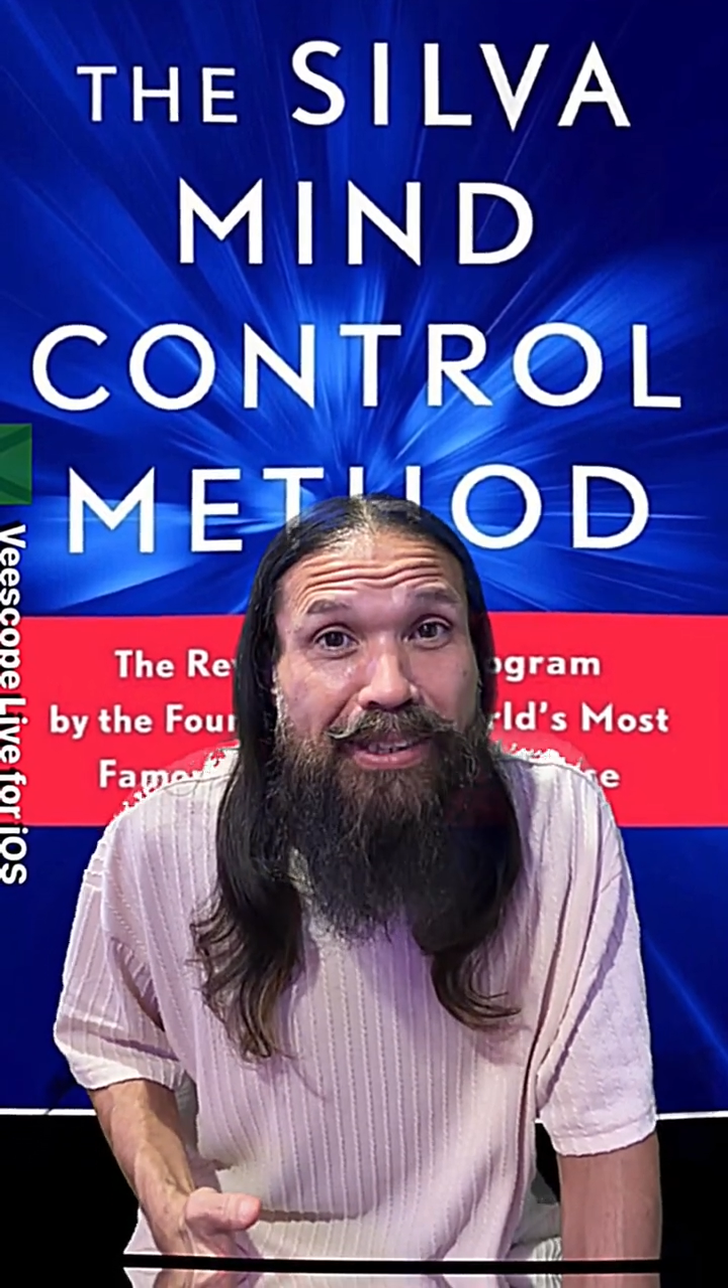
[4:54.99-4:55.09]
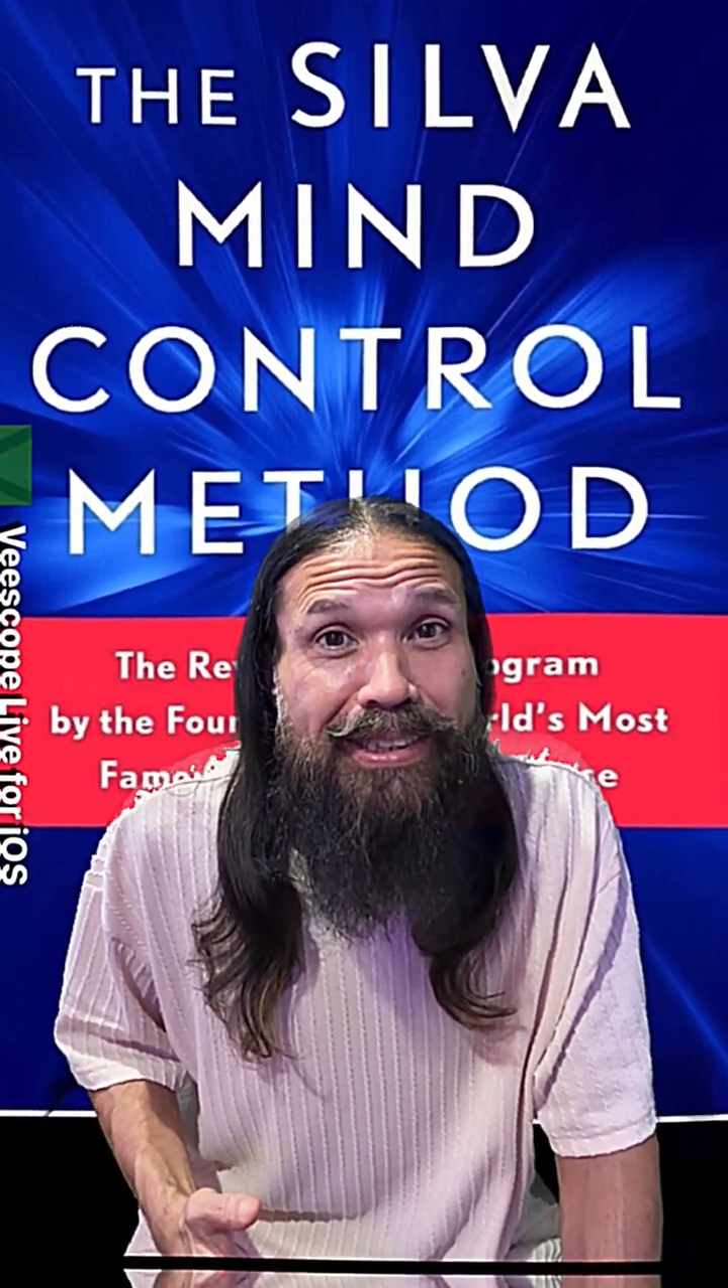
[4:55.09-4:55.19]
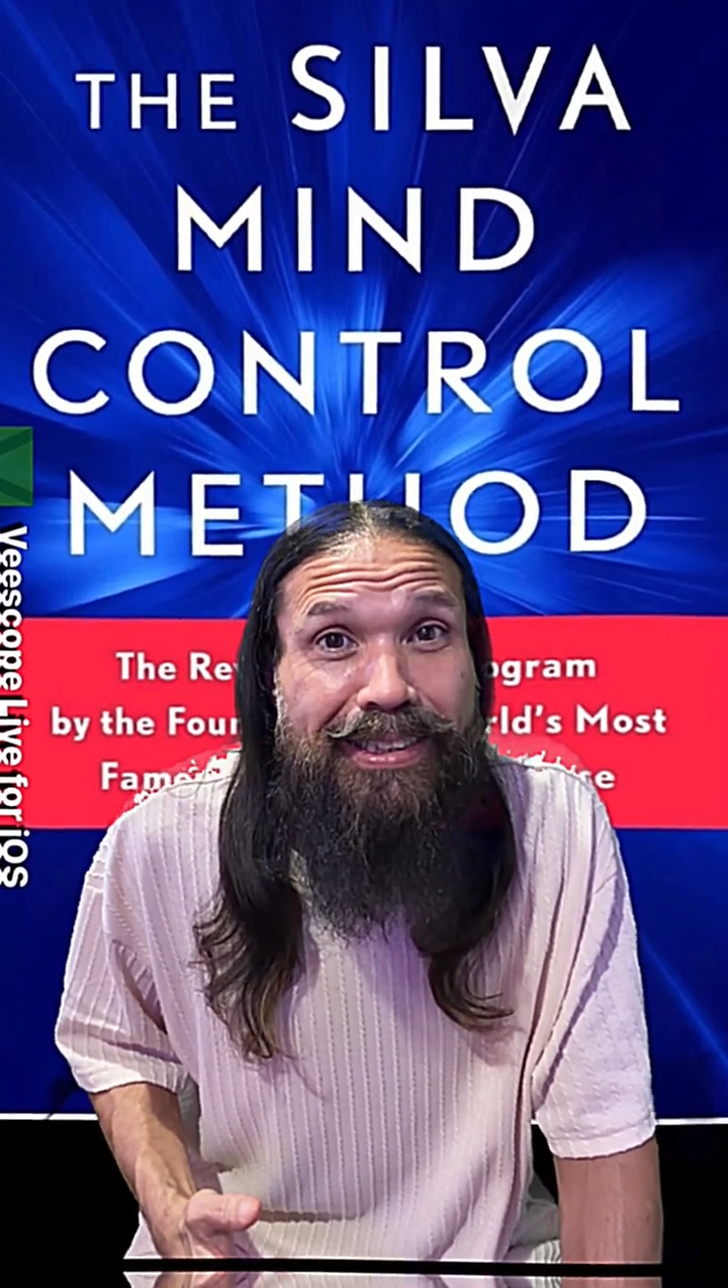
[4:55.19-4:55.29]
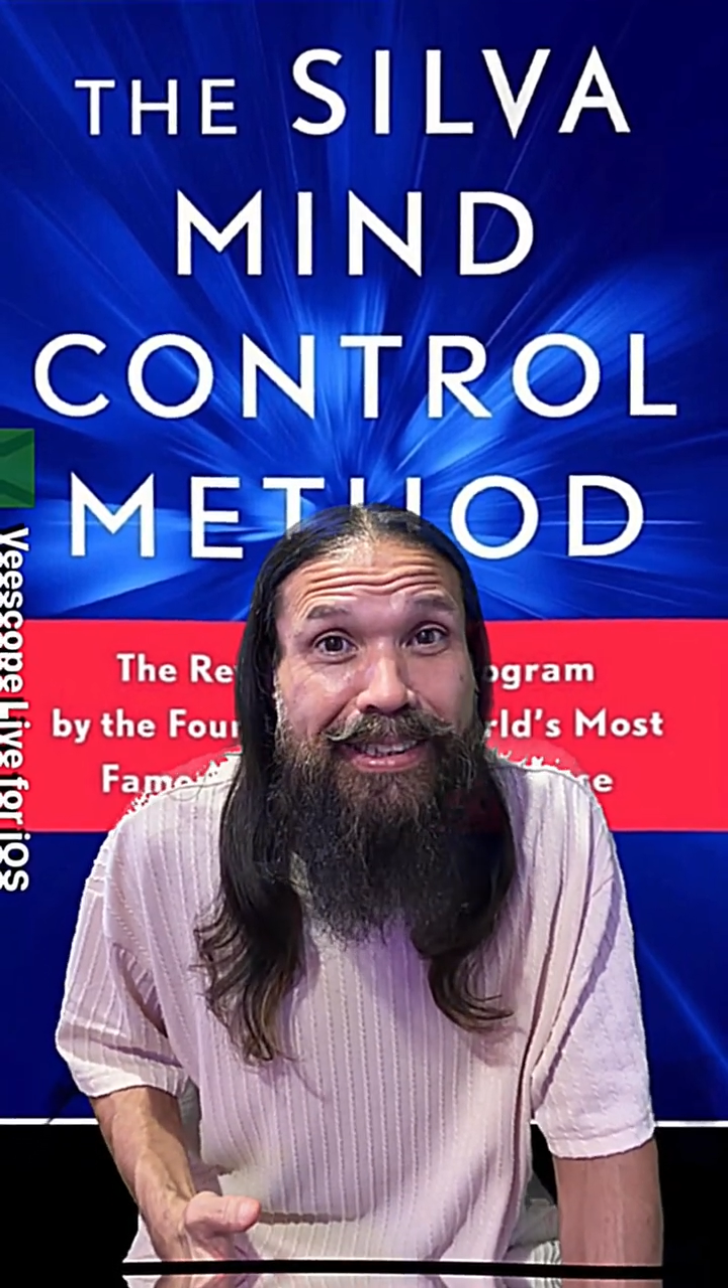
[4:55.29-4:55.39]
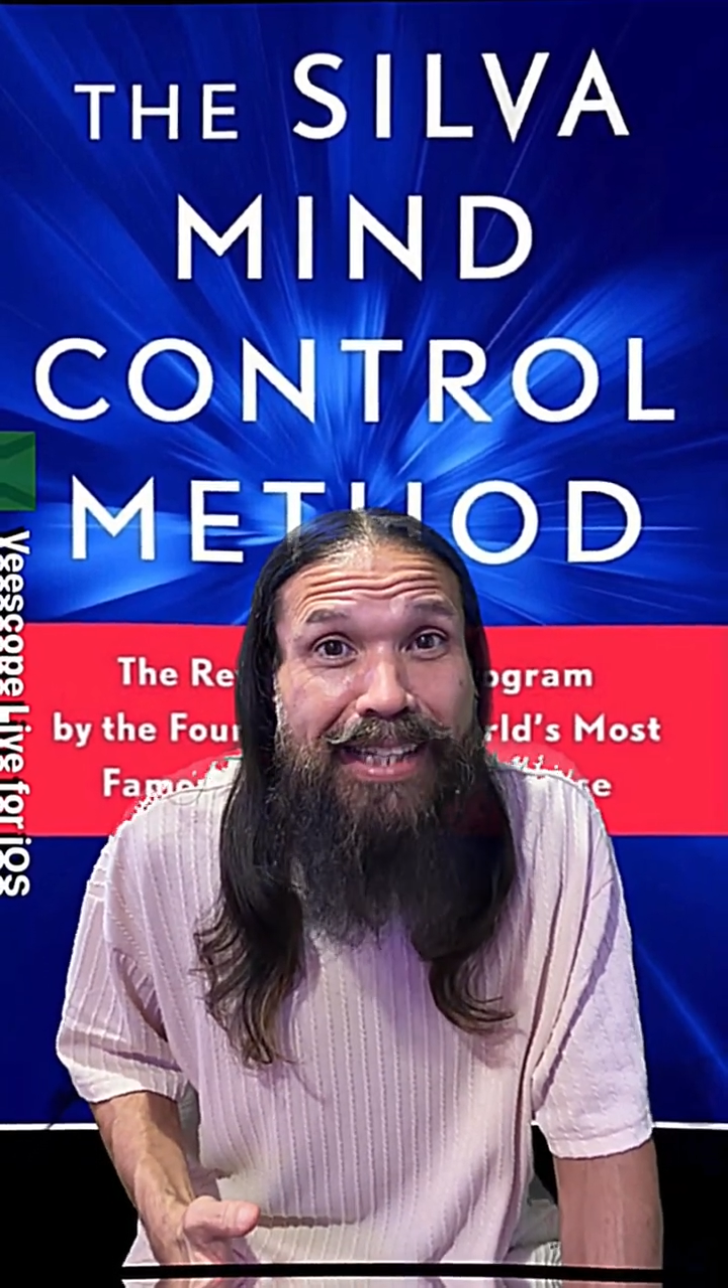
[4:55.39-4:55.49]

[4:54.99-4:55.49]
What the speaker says: we see